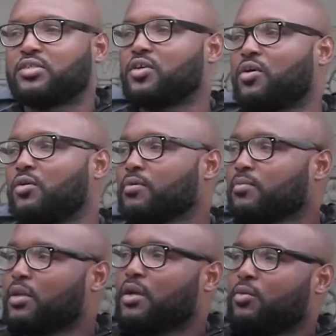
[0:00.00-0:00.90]
So
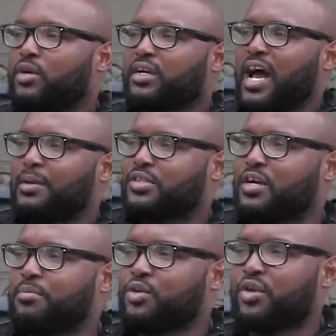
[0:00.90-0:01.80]
when the cops
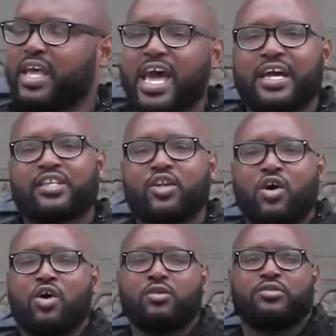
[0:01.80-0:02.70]
come, they acting
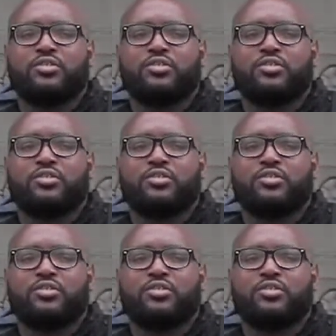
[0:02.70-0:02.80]
all